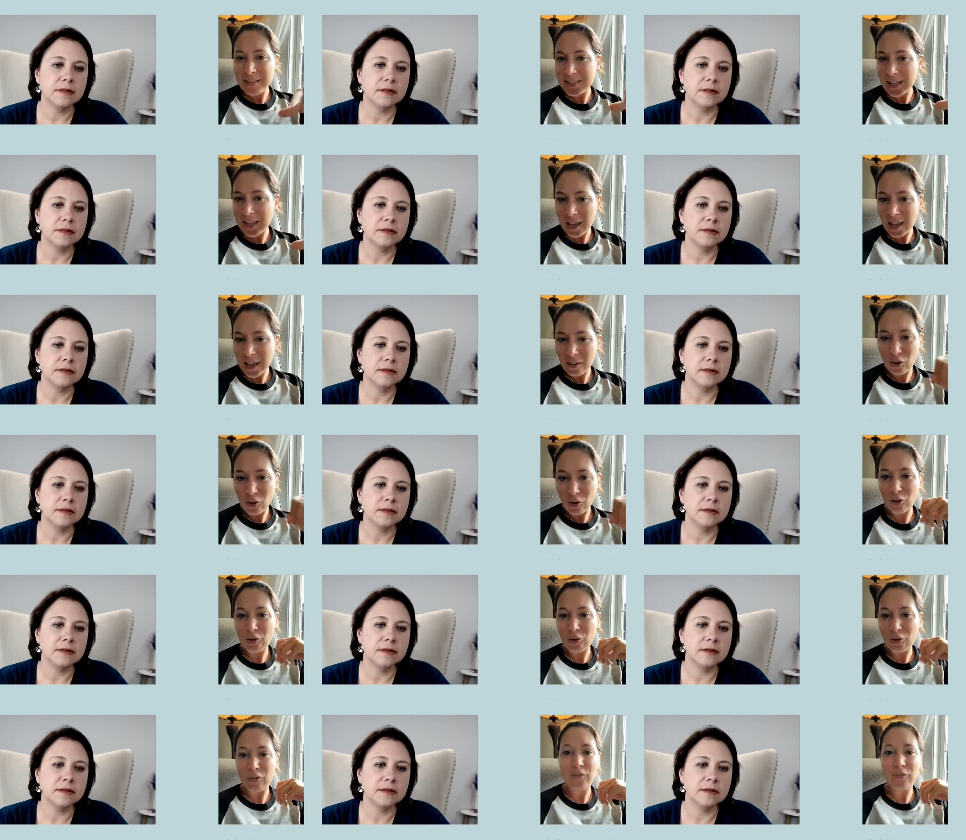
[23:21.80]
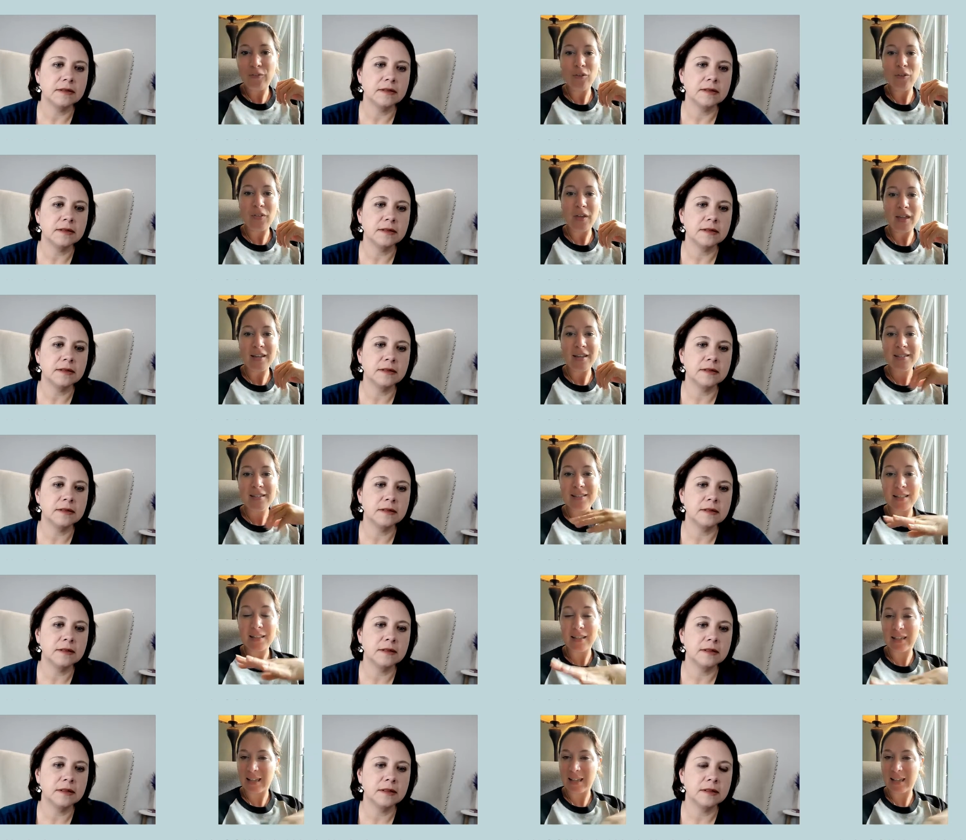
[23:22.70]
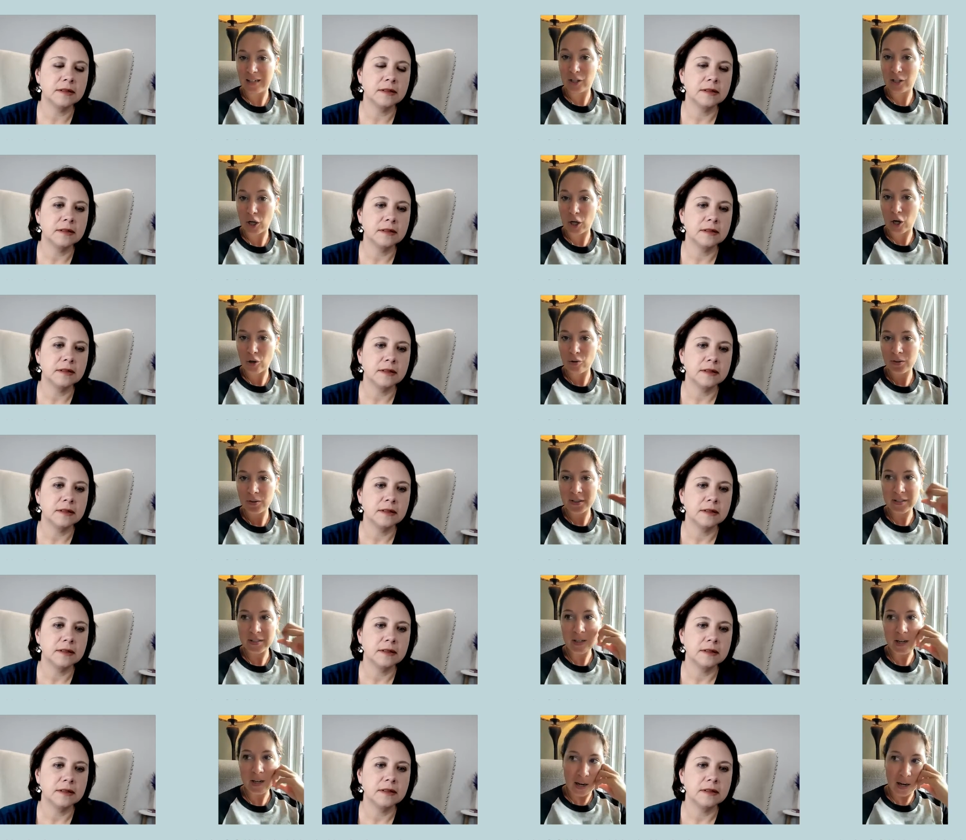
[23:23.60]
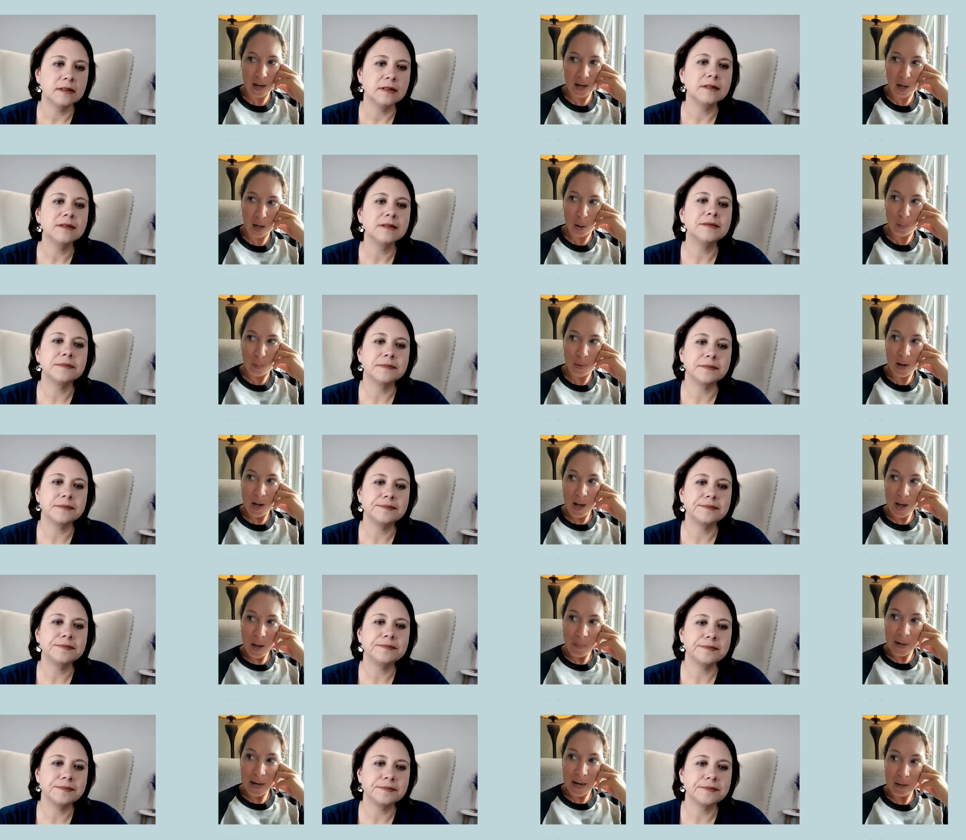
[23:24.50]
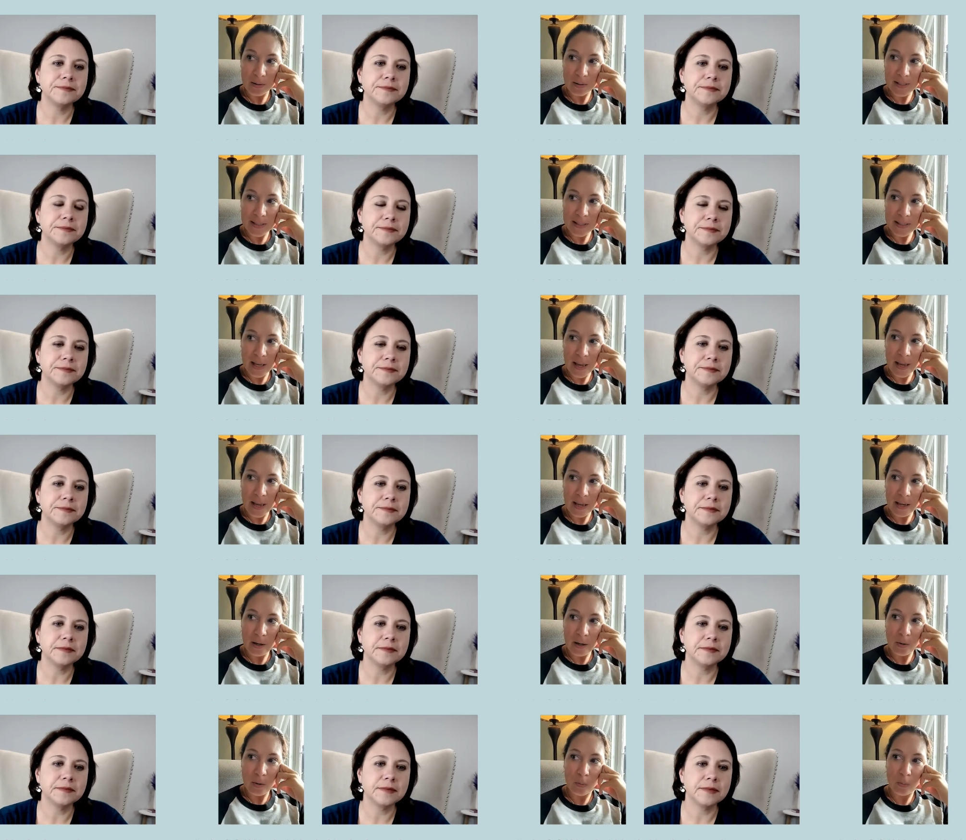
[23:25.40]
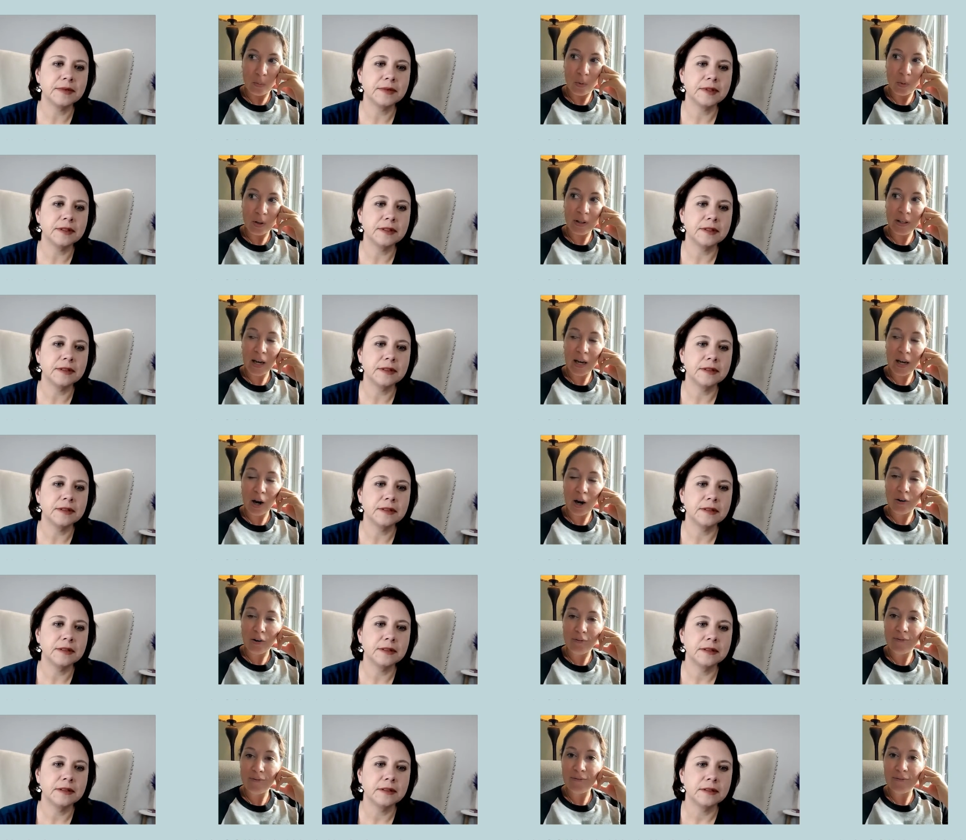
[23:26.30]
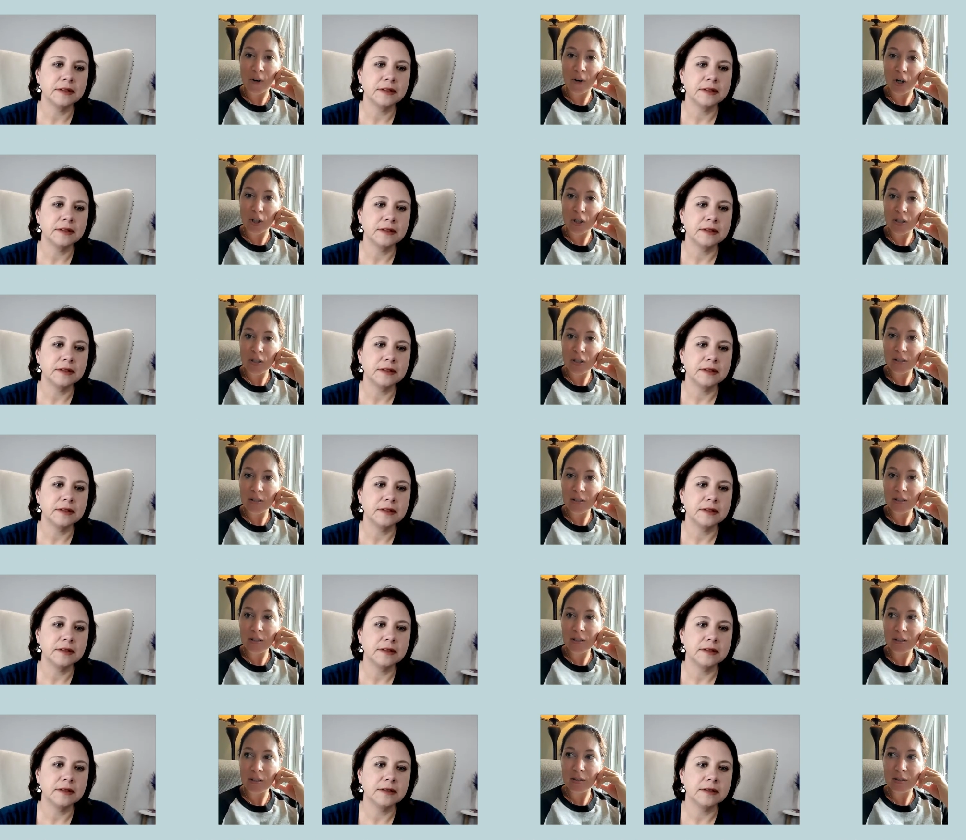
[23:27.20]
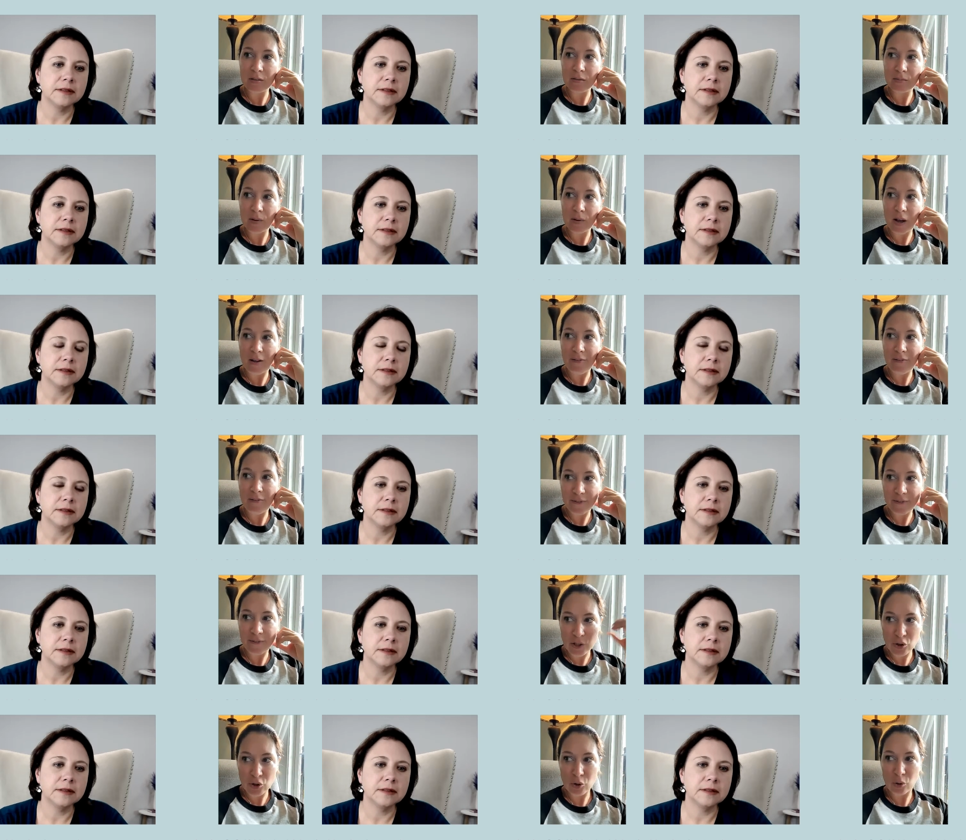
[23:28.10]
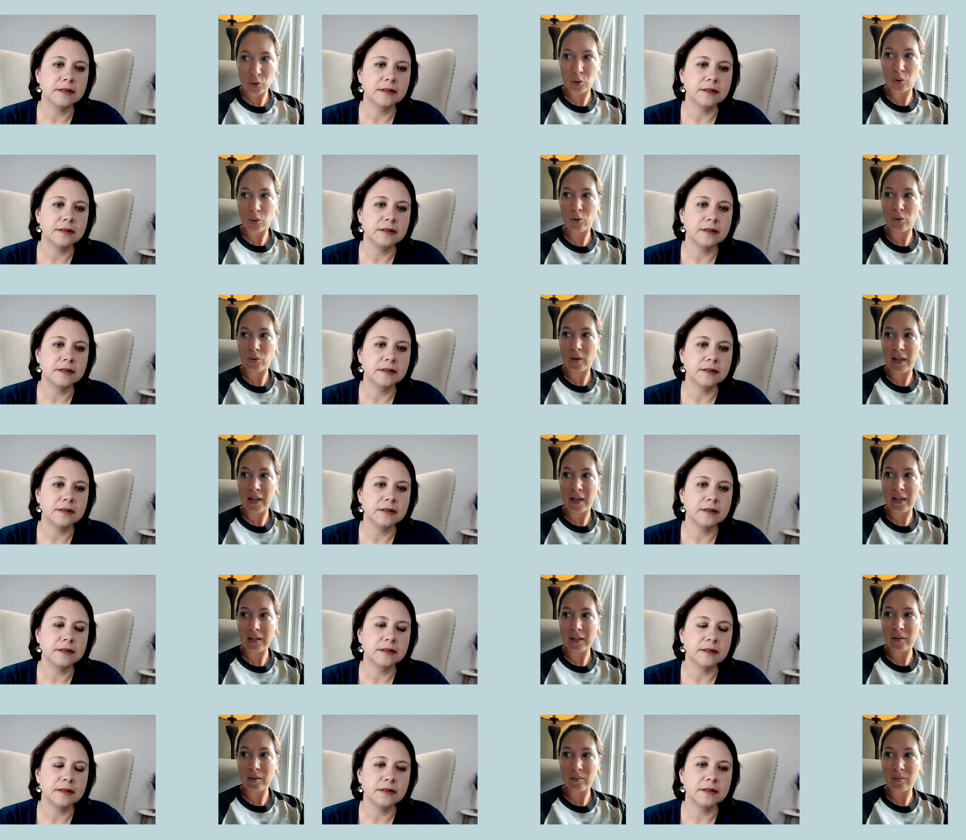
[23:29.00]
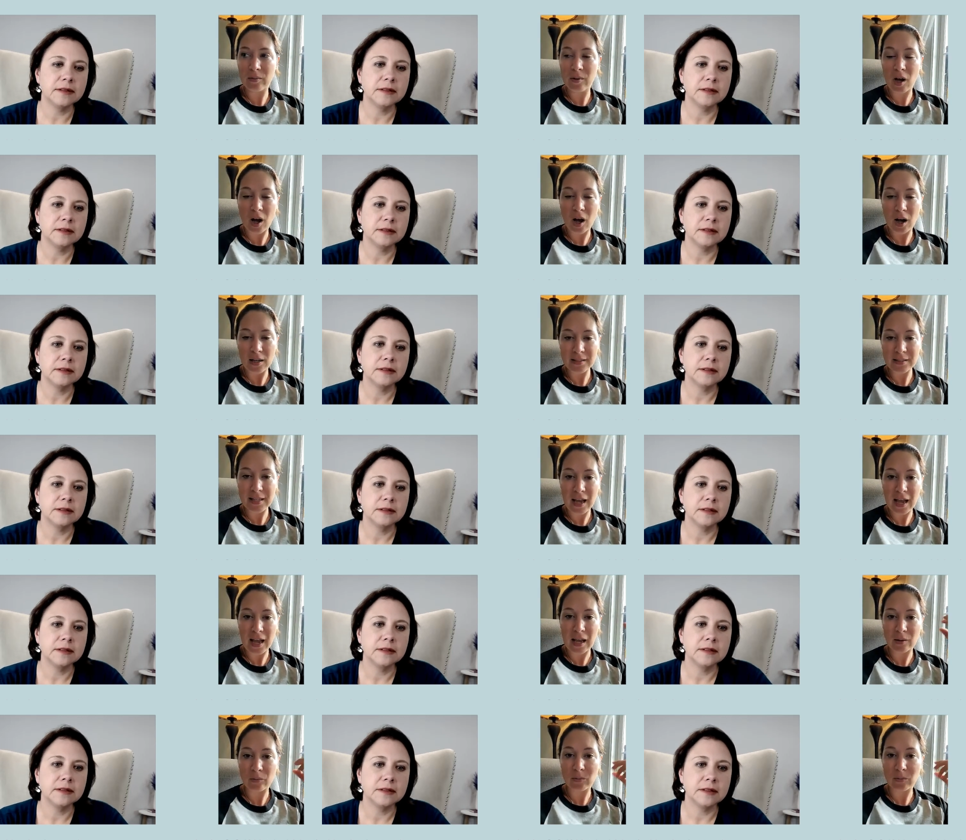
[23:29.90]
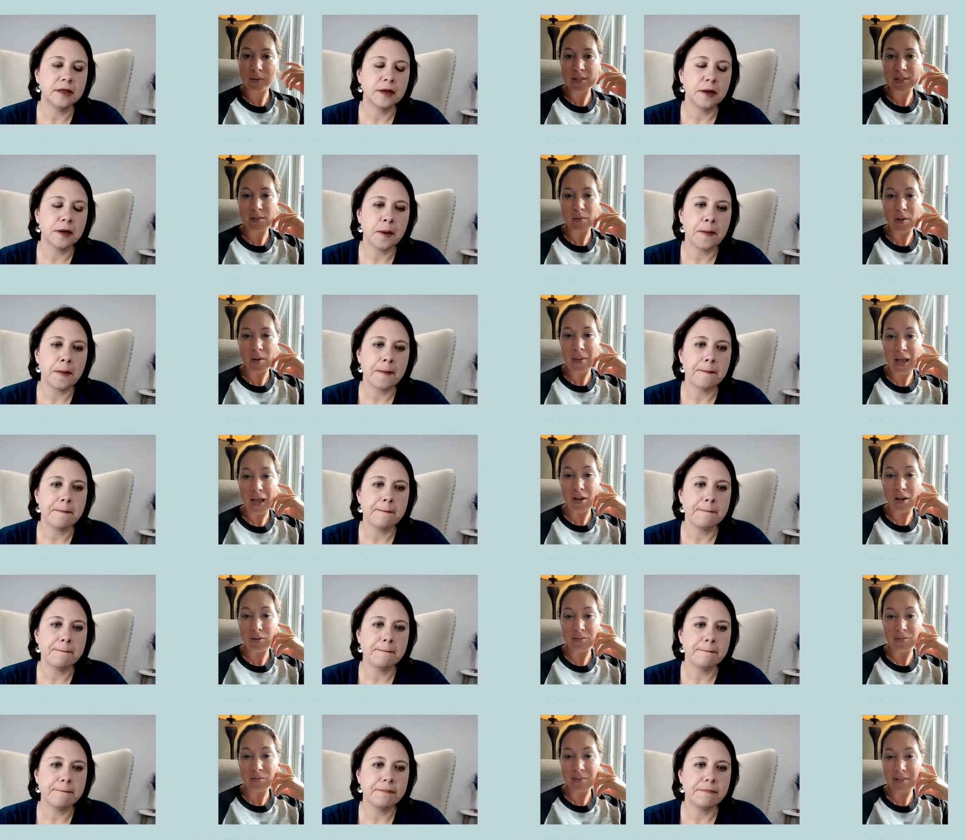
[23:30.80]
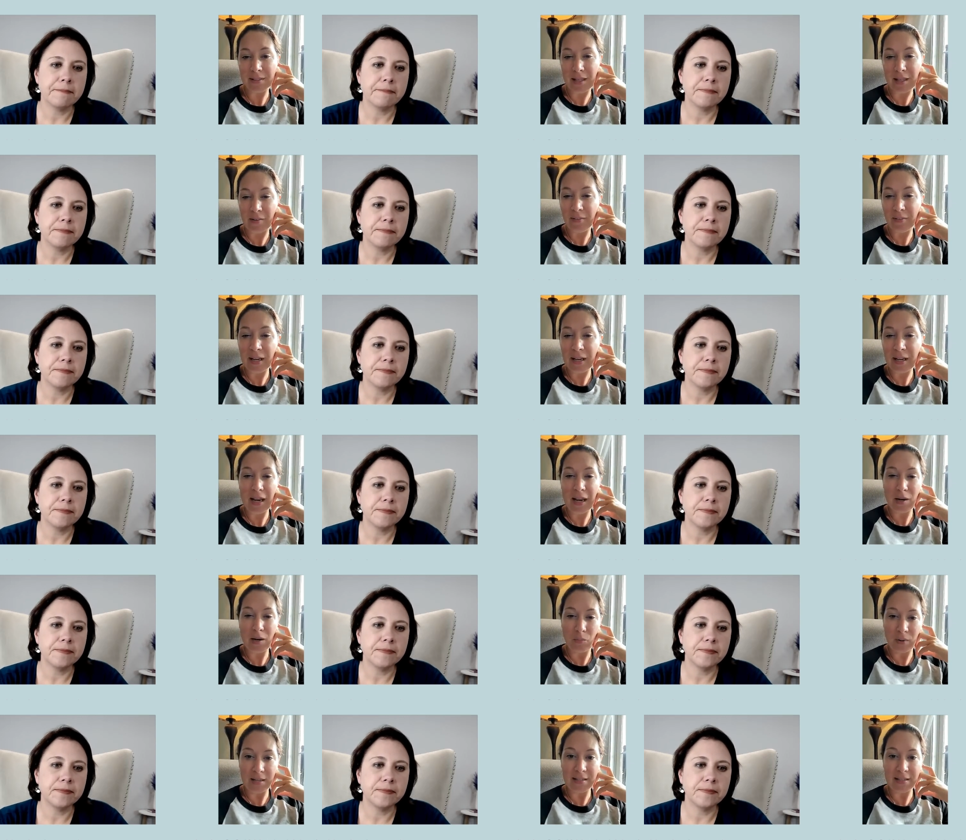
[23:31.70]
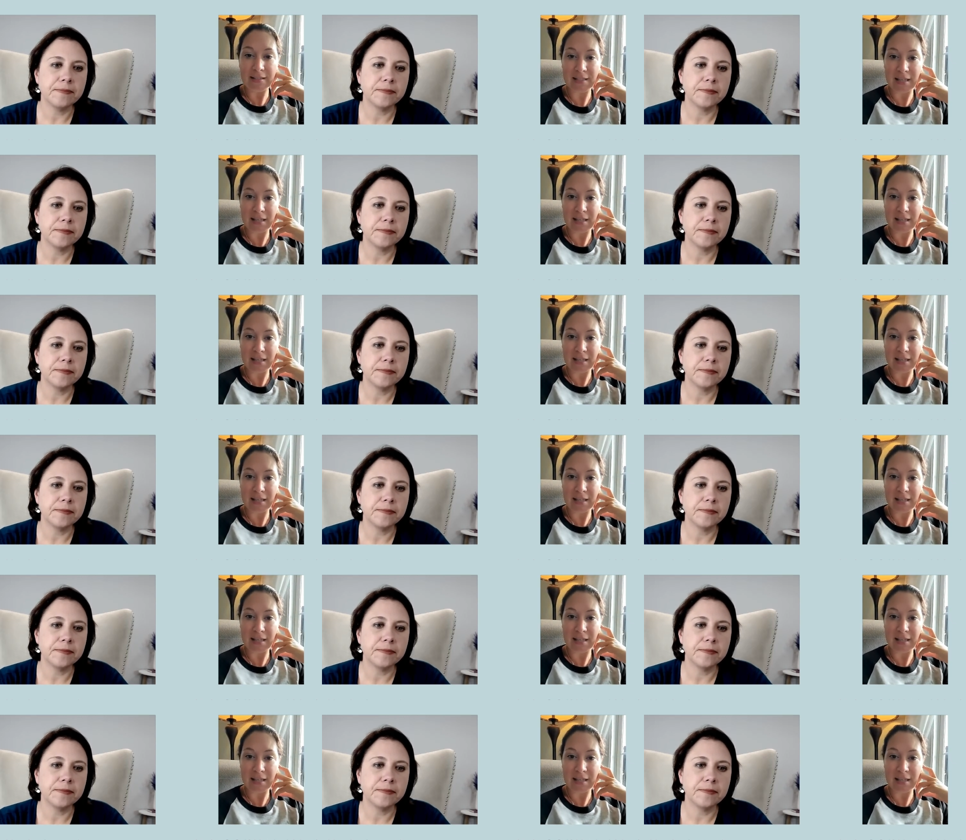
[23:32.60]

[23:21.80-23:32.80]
Speaker 1: say a little few things and then kind of ghost. Um, but I would say really our first official like contact was about seven to eight weeks